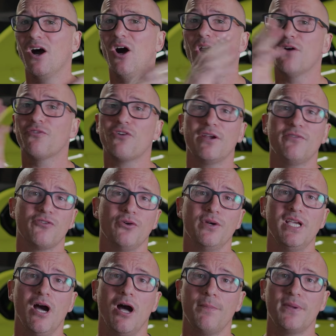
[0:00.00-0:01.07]
halfway through the
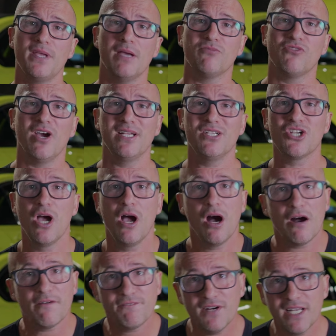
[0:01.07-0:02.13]
RPM range,
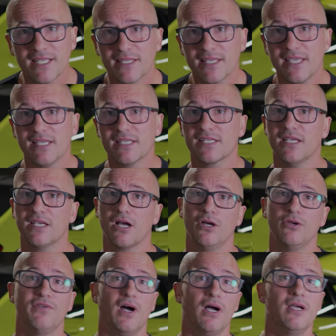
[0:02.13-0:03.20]
I flick the gear stick
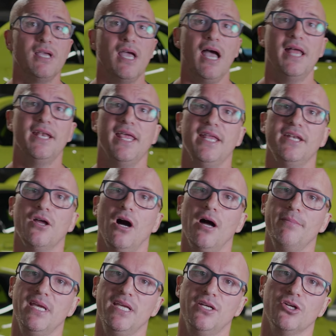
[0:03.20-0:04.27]
over and then
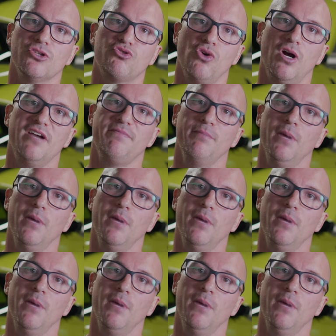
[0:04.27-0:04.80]
I'm in drive